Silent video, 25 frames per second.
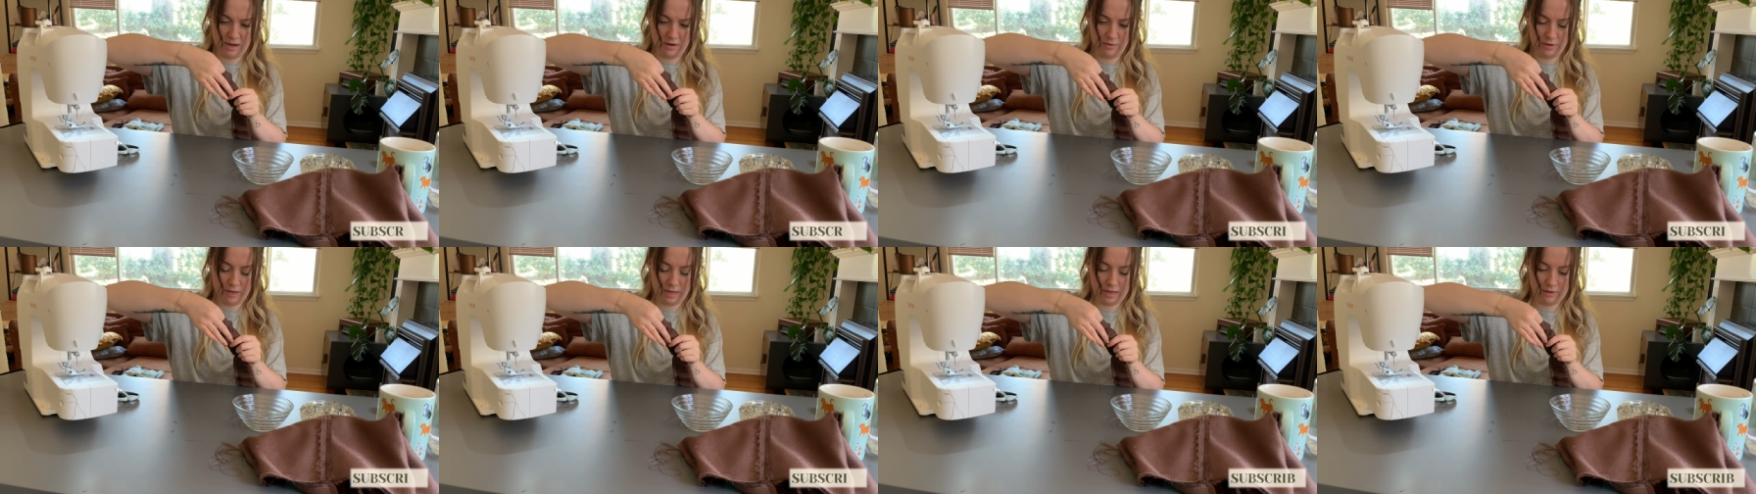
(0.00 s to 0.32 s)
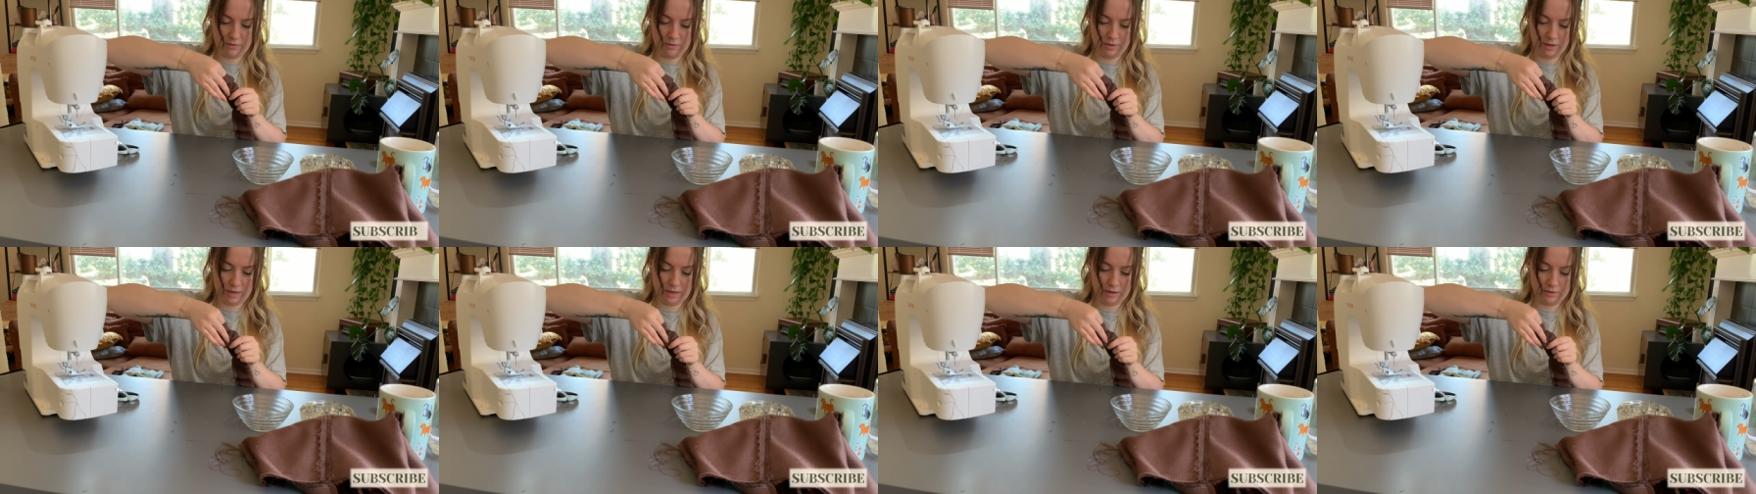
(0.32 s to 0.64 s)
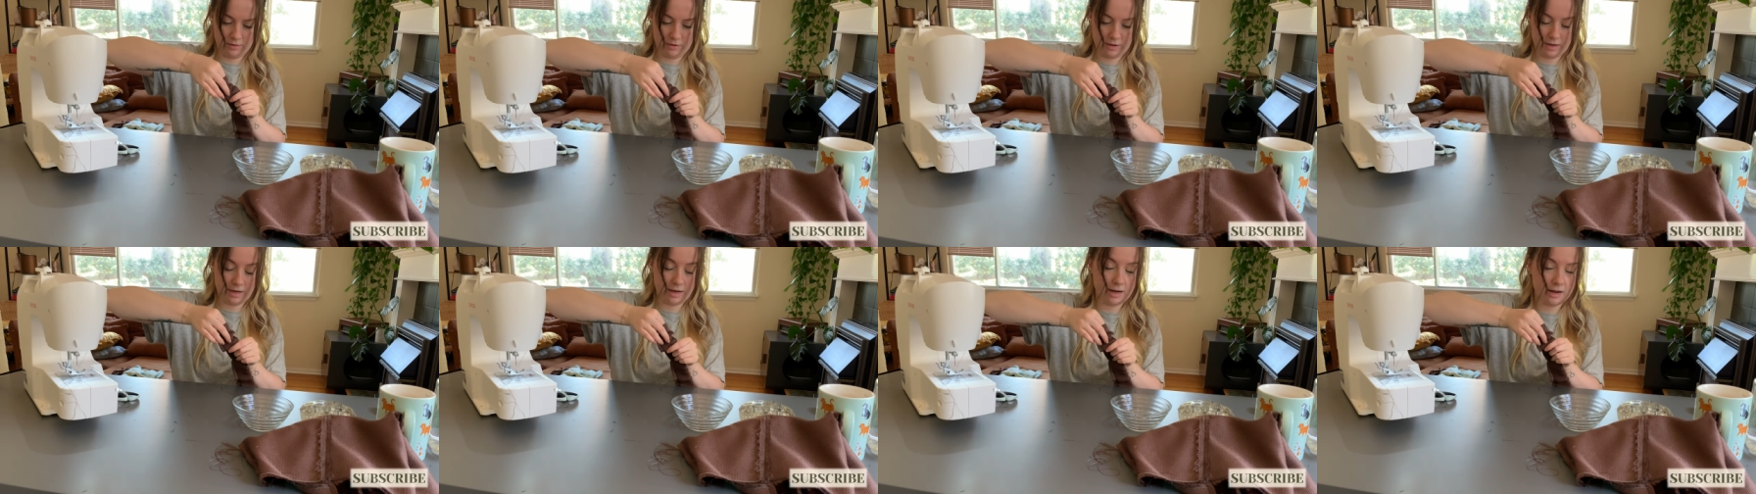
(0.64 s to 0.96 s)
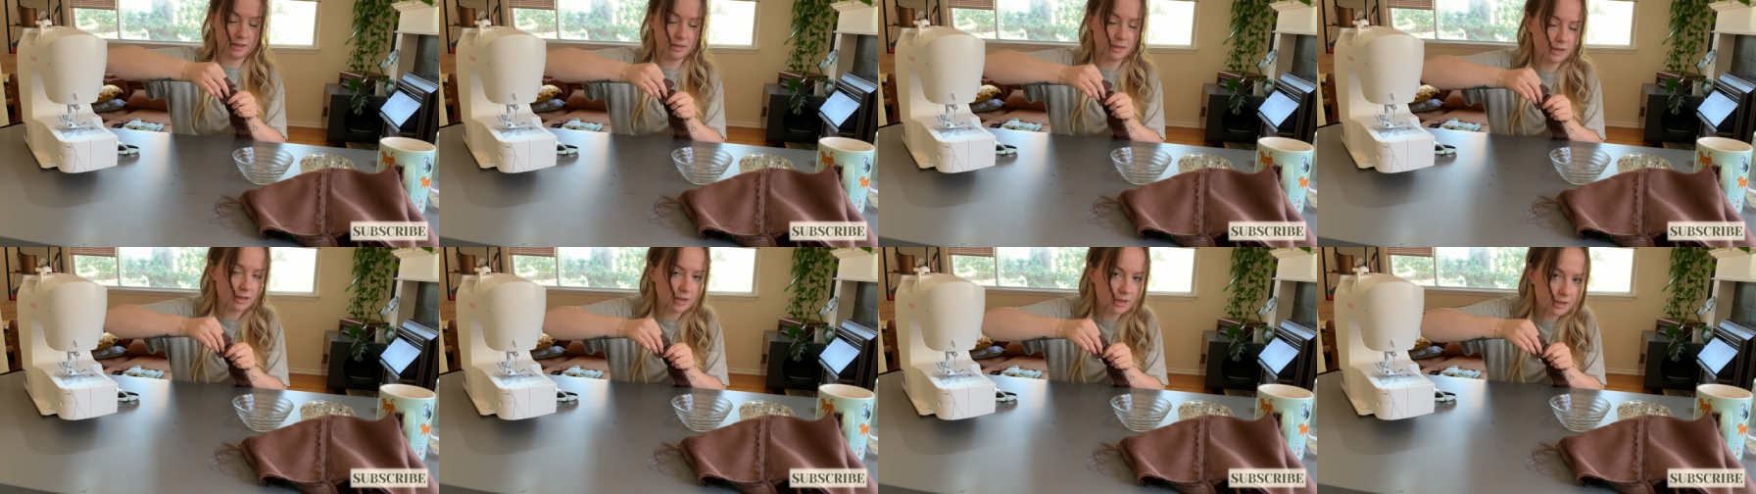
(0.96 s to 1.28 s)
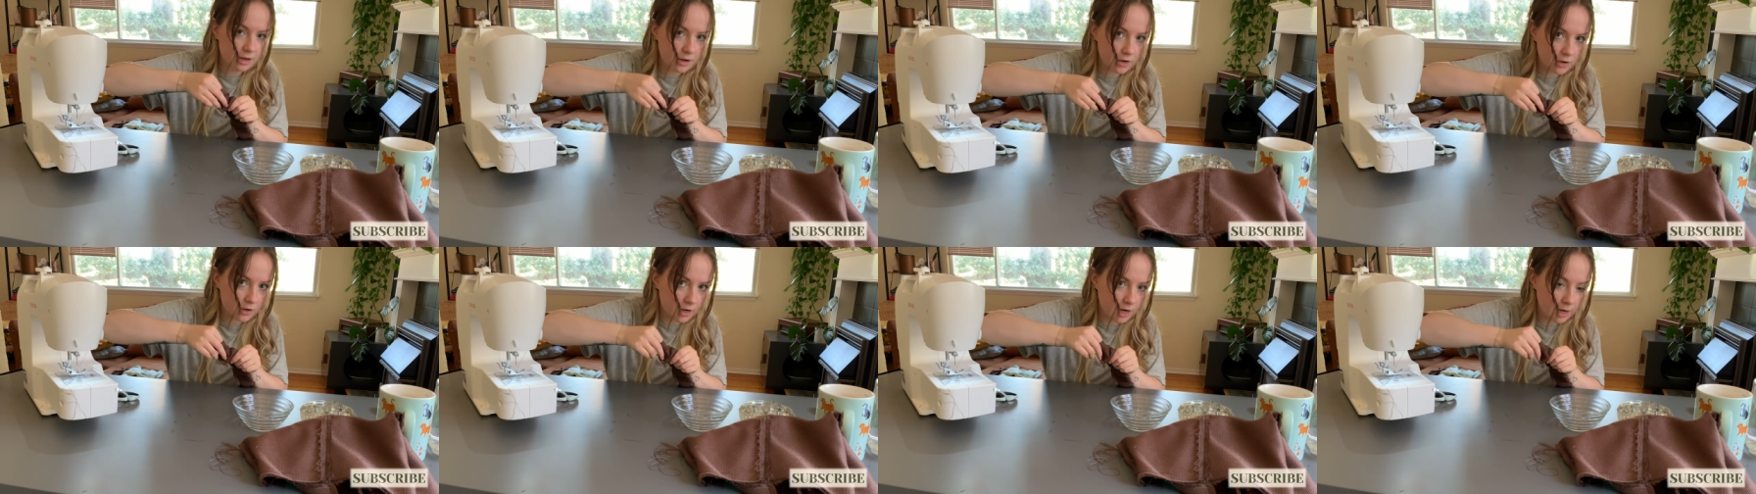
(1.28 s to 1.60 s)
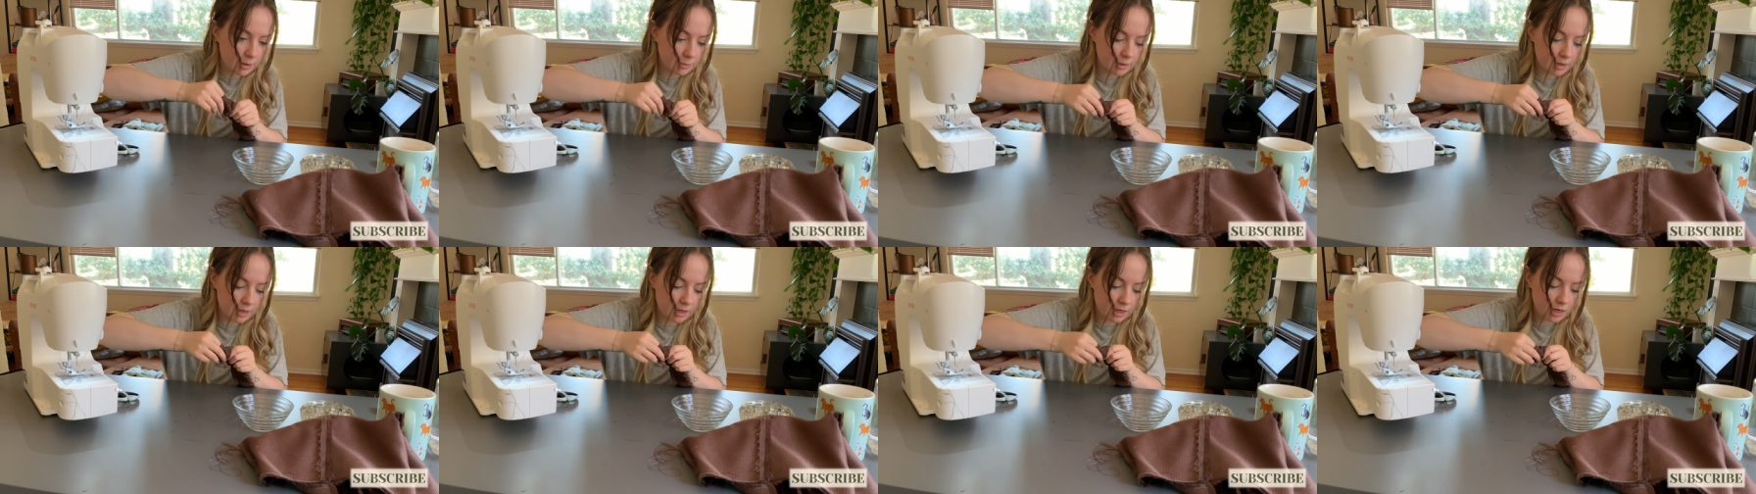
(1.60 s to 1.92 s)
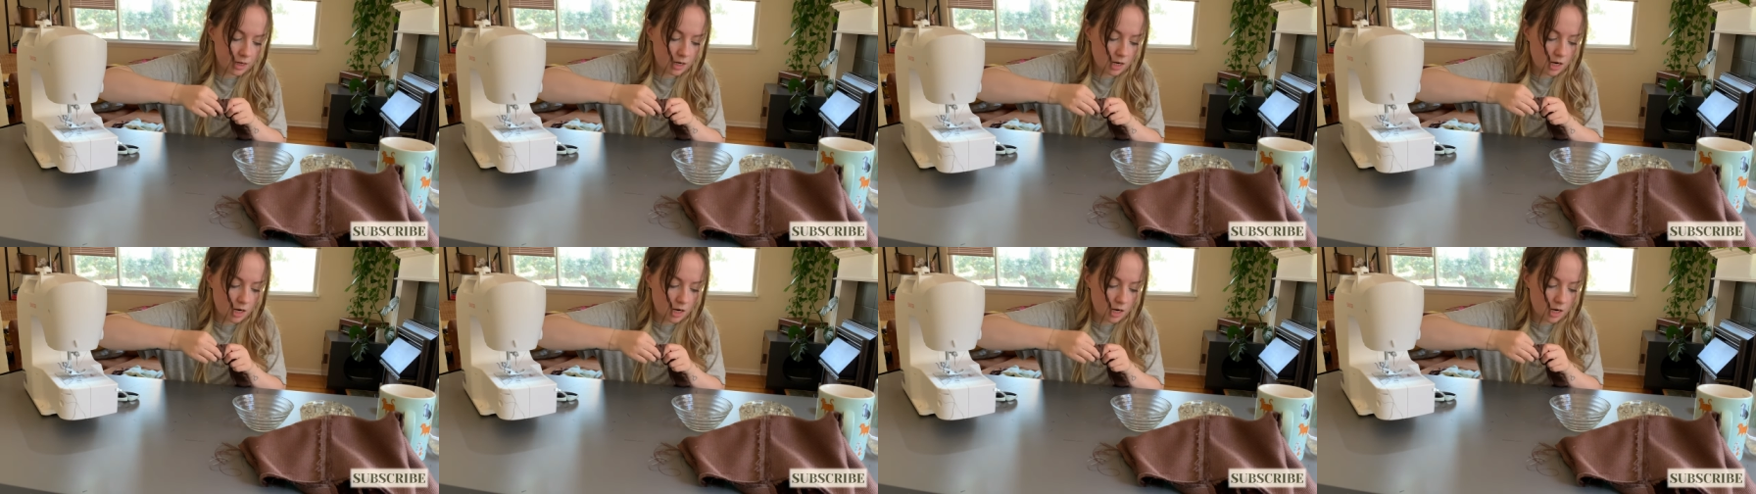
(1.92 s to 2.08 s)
Okay, okay, okay. I think I can grab it.